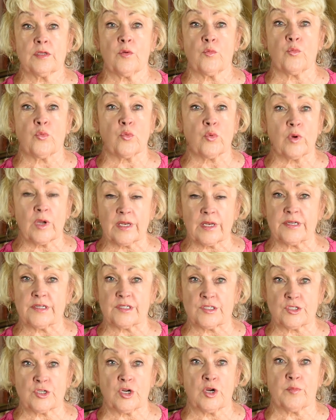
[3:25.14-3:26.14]
really
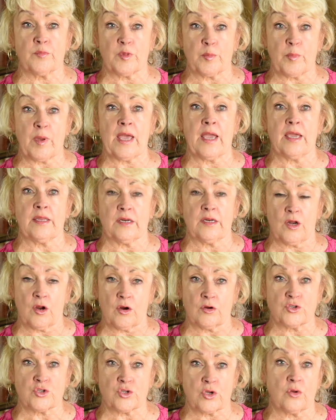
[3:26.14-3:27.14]
disturbed the pain in
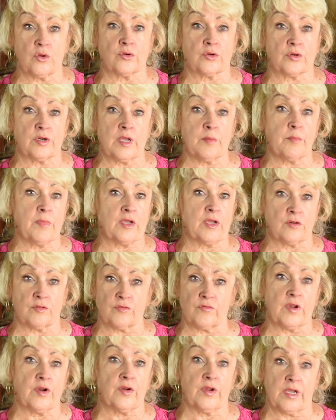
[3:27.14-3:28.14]
her shoulder. It made her
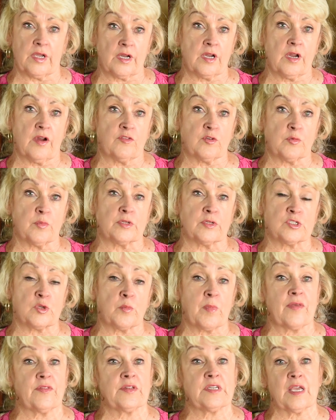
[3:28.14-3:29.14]
very uncomfortable. So
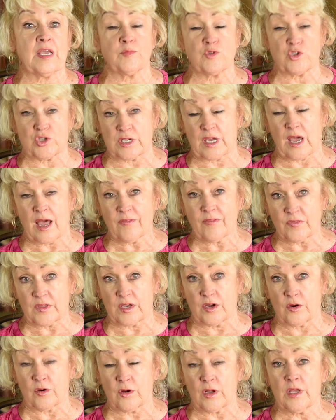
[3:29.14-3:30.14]
by the time she got
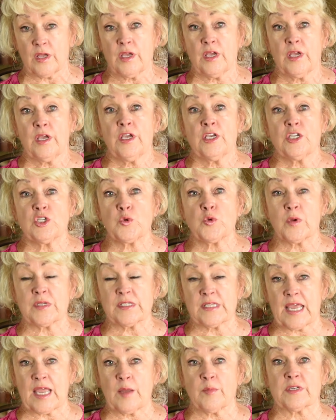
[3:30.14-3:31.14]
there, she
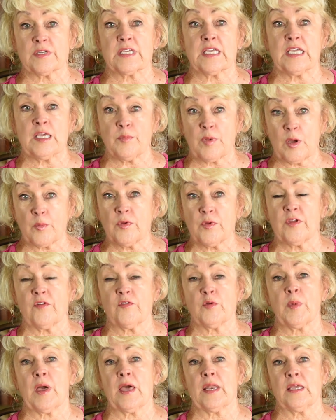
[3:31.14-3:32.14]
wasn't able to keep up with
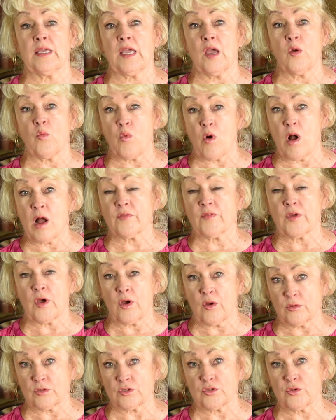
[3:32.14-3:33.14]
everybody and walk the
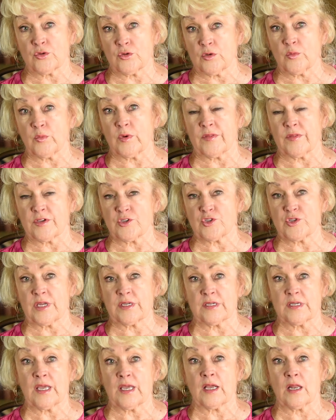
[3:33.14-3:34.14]
whole tour with us. She had
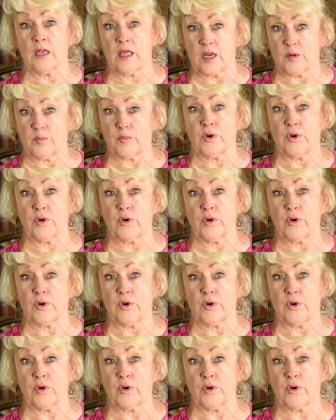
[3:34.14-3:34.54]
to take a lot of